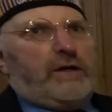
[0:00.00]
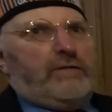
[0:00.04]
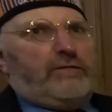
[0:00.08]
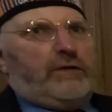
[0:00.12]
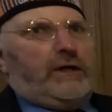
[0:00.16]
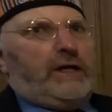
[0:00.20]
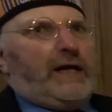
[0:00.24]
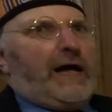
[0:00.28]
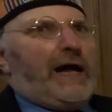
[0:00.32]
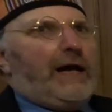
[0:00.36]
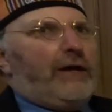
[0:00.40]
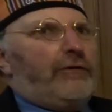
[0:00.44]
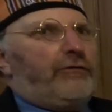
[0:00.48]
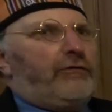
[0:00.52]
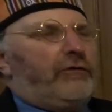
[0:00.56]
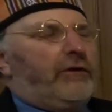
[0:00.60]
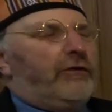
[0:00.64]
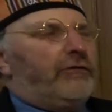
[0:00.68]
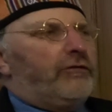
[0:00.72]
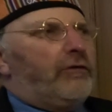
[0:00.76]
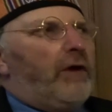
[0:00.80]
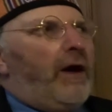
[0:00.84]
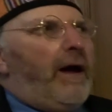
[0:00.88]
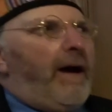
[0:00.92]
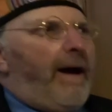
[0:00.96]
of
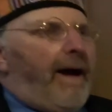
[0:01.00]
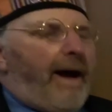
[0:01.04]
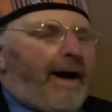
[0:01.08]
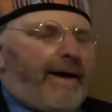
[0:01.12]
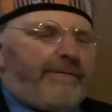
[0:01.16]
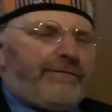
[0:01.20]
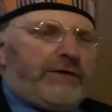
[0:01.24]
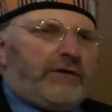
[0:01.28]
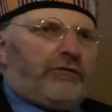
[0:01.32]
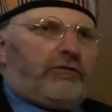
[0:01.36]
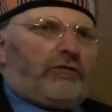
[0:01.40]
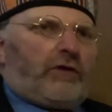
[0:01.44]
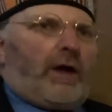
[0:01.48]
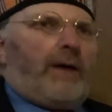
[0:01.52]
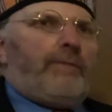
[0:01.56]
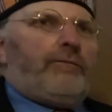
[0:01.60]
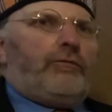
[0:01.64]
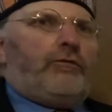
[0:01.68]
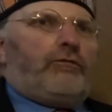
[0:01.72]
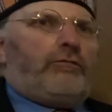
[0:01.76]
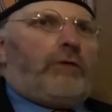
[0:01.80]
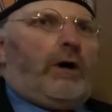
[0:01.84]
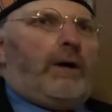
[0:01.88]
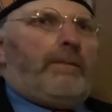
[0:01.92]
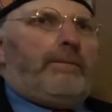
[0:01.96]
analysis, and this
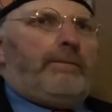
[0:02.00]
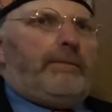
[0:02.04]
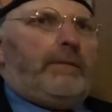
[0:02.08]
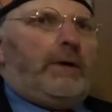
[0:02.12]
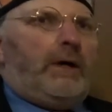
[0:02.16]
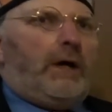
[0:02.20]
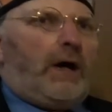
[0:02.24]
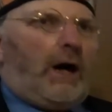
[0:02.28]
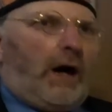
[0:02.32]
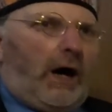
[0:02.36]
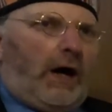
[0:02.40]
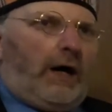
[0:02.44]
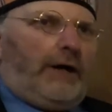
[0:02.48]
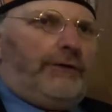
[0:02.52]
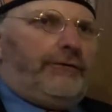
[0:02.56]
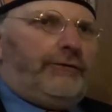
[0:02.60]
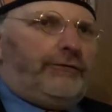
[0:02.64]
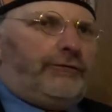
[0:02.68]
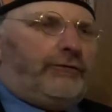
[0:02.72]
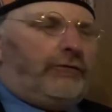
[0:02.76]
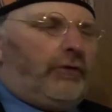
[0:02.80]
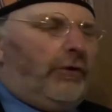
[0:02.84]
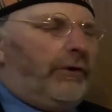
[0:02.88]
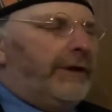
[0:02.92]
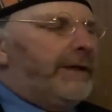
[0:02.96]
comes from
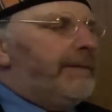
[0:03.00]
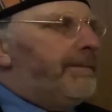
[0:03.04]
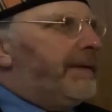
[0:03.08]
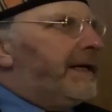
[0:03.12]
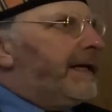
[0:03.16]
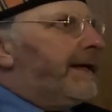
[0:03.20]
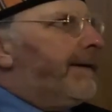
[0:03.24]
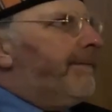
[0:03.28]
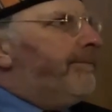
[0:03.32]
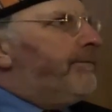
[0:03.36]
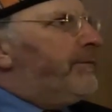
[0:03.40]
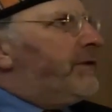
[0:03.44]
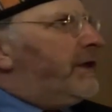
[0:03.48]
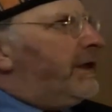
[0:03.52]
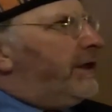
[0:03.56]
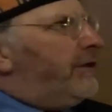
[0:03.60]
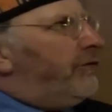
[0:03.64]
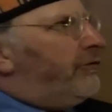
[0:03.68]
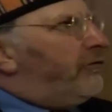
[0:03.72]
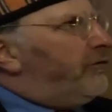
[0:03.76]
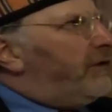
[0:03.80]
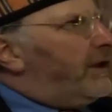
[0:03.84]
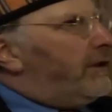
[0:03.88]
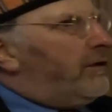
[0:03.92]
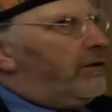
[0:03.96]
Arnold Toynbee. He
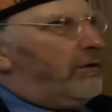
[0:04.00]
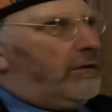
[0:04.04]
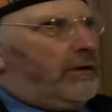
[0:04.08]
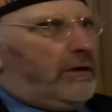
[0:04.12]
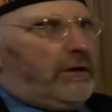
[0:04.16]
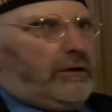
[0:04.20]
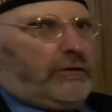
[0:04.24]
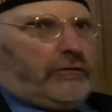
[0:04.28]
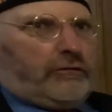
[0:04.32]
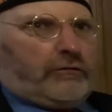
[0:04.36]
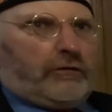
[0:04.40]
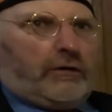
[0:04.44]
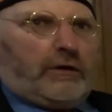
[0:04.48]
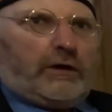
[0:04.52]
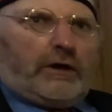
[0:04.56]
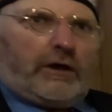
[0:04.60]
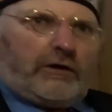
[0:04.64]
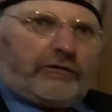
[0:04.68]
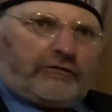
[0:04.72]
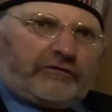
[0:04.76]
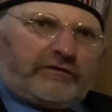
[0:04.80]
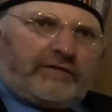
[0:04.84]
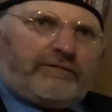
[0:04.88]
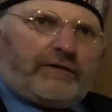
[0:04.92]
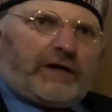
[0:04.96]
said that
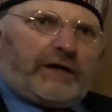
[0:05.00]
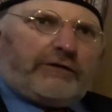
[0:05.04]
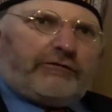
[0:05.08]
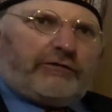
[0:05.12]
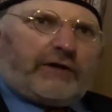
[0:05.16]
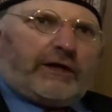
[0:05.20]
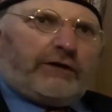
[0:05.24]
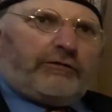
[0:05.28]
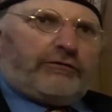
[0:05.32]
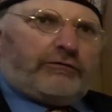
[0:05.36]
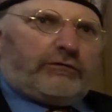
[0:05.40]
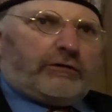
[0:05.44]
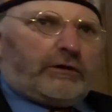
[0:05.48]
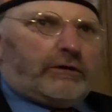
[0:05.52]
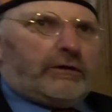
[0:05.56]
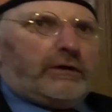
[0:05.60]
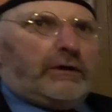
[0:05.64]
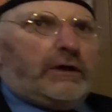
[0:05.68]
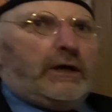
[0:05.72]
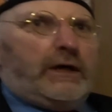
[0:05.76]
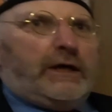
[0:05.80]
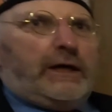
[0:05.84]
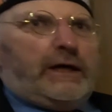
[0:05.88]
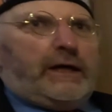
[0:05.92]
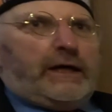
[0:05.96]
a
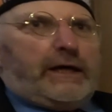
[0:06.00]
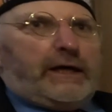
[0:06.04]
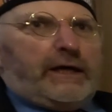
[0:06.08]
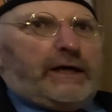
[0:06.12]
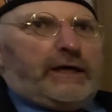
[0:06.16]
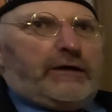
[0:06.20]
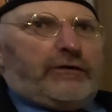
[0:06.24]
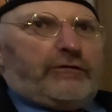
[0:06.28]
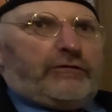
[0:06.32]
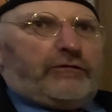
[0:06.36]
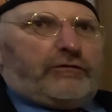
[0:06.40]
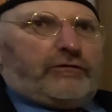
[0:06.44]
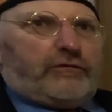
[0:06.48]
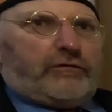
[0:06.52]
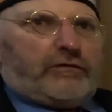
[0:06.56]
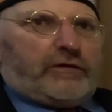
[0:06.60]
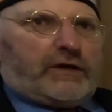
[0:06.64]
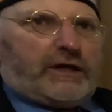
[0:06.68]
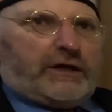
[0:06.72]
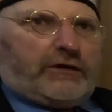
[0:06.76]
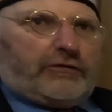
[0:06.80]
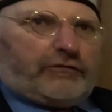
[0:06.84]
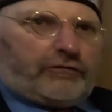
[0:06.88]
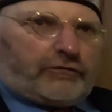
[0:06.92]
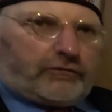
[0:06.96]
civilization is
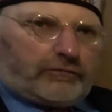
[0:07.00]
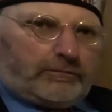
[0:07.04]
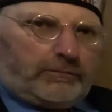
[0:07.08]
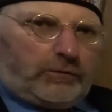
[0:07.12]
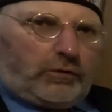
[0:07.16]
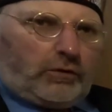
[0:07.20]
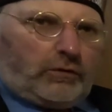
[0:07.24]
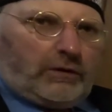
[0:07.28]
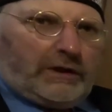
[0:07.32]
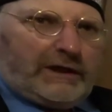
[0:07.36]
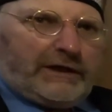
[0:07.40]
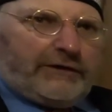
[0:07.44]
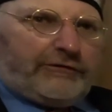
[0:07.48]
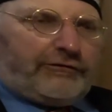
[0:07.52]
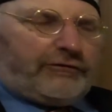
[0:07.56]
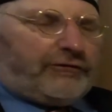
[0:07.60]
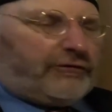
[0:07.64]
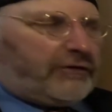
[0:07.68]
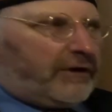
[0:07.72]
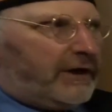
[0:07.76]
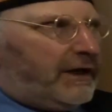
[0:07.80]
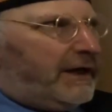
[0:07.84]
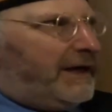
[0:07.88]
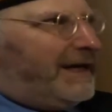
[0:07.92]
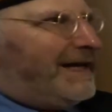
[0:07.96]
the smallest